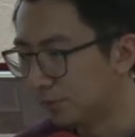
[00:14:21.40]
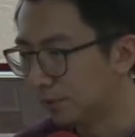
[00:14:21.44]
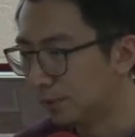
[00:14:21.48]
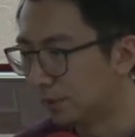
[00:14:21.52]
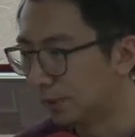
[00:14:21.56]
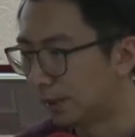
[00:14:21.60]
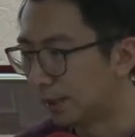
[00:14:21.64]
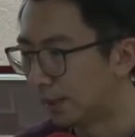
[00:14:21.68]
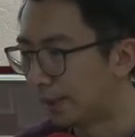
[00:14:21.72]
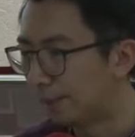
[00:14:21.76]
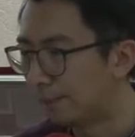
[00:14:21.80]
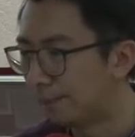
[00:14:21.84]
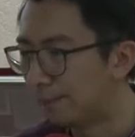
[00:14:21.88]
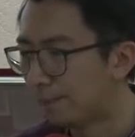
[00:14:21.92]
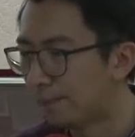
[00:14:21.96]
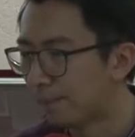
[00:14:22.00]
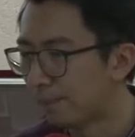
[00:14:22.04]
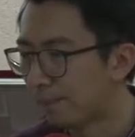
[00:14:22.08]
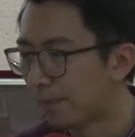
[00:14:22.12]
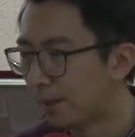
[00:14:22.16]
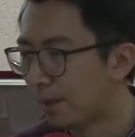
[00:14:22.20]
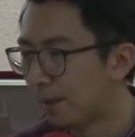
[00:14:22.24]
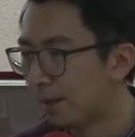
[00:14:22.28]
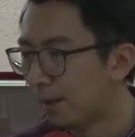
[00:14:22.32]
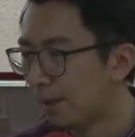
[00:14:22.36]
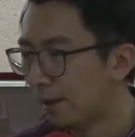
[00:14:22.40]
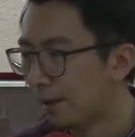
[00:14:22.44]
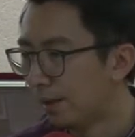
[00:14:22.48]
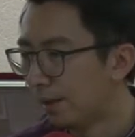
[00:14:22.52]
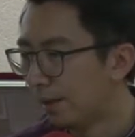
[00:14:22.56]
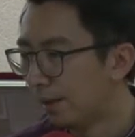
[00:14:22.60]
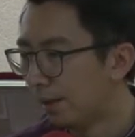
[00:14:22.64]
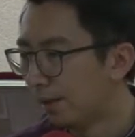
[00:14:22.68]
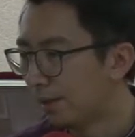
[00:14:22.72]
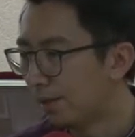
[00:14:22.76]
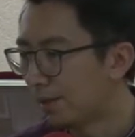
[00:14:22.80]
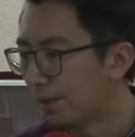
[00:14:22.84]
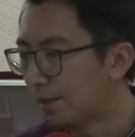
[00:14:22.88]
Okay.
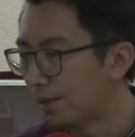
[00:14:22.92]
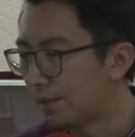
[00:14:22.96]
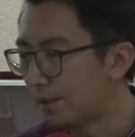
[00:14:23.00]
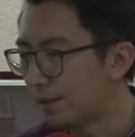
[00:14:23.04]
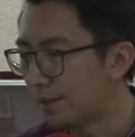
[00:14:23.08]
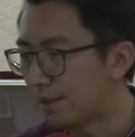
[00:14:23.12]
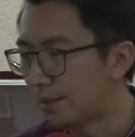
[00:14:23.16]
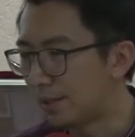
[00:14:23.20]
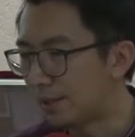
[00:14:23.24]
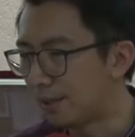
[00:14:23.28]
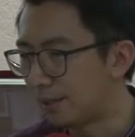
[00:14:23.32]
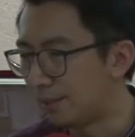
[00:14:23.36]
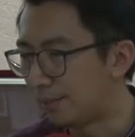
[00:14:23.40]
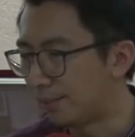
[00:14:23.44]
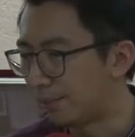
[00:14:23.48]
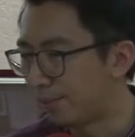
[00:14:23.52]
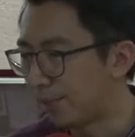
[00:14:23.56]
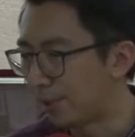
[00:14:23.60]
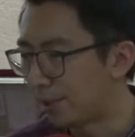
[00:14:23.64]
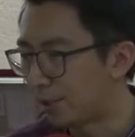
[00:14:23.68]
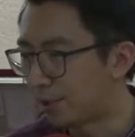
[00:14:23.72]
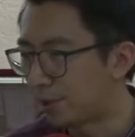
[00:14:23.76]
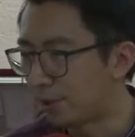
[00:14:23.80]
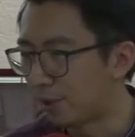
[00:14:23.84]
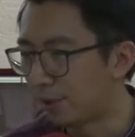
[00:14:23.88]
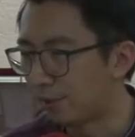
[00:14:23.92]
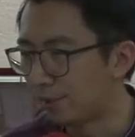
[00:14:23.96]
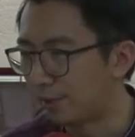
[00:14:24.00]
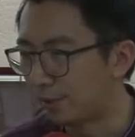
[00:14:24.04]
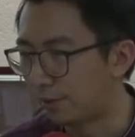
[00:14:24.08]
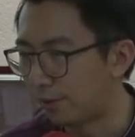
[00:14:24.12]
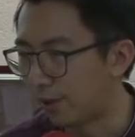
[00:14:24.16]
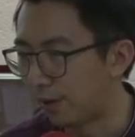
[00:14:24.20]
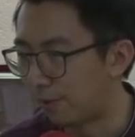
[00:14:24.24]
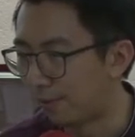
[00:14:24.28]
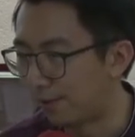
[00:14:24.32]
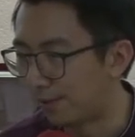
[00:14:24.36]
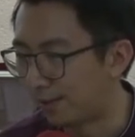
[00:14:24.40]
Now this is a picture of the
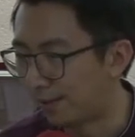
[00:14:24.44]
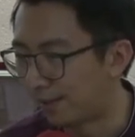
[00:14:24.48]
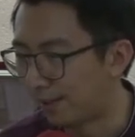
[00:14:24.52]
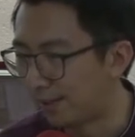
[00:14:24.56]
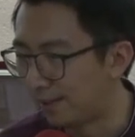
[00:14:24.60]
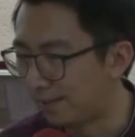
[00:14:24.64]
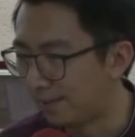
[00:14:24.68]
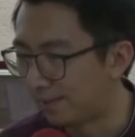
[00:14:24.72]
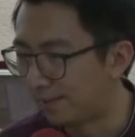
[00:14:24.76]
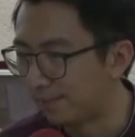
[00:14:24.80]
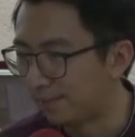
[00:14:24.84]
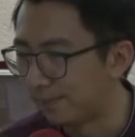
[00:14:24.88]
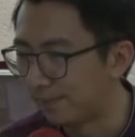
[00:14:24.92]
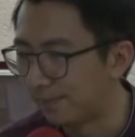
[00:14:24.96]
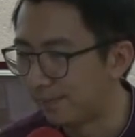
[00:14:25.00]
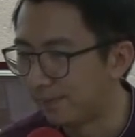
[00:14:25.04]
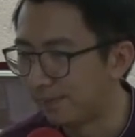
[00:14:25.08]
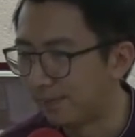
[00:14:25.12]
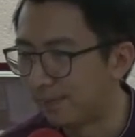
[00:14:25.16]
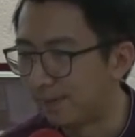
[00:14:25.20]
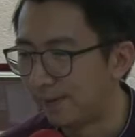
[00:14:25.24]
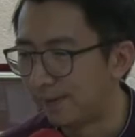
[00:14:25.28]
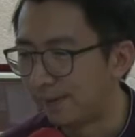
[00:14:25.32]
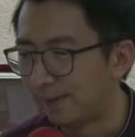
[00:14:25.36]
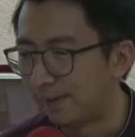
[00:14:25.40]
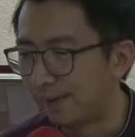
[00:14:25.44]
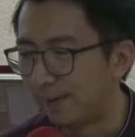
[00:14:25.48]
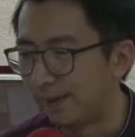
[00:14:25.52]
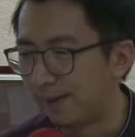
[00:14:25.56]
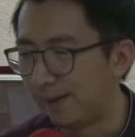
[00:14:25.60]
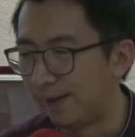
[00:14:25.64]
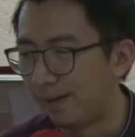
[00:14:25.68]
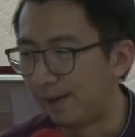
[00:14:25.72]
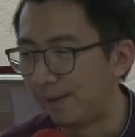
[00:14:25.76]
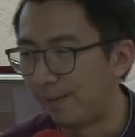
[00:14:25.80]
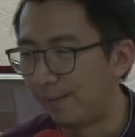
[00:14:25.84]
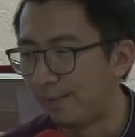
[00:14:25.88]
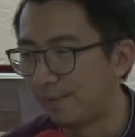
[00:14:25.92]
graffiti
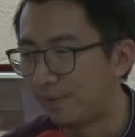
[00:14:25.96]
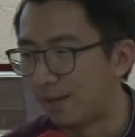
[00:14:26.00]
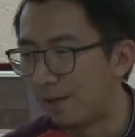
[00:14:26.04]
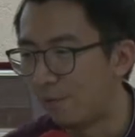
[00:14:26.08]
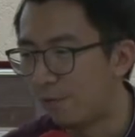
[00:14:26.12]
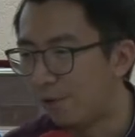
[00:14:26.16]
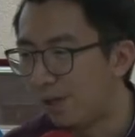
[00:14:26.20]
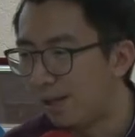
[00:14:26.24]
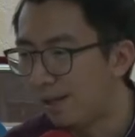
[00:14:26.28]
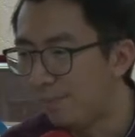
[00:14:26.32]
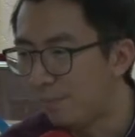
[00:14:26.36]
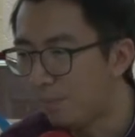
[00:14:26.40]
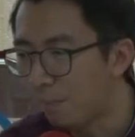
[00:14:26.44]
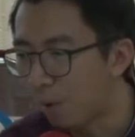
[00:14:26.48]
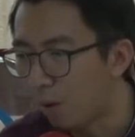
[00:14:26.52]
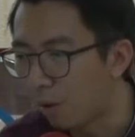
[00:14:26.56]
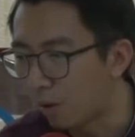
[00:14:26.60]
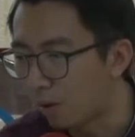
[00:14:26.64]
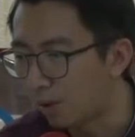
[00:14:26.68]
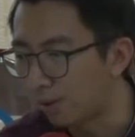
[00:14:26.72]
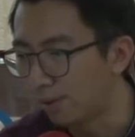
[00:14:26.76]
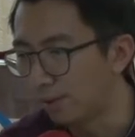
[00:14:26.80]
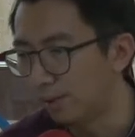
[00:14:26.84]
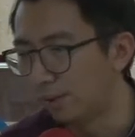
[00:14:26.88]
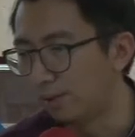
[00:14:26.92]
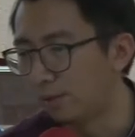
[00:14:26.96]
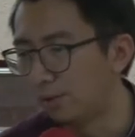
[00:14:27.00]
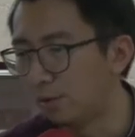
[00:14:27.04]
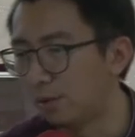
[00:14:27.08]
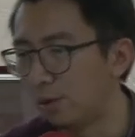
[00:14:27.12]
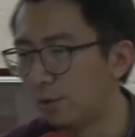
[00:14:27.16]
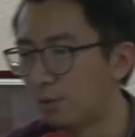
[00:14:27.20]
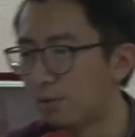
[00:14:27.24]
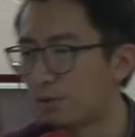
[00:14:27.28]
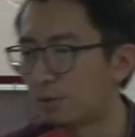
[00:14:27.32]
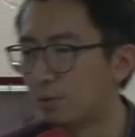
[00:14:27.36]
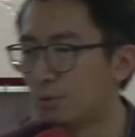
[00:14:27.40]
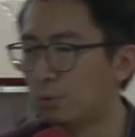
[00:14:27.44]
that really mock
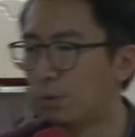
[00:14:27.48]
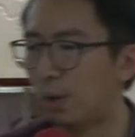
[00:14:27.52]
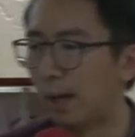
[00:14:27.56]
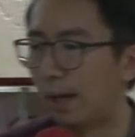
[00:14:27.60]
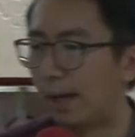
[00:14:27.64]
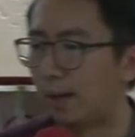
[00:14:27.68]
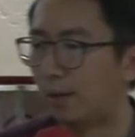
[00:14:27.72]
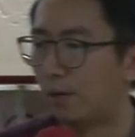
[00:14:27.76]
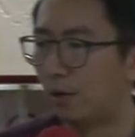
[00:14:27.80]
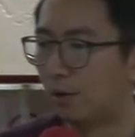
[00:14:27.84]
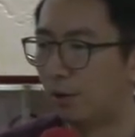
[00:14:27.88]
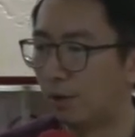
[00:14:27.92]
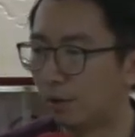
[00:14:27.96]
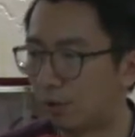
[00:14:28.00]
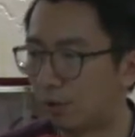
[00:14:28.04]
those who hang on the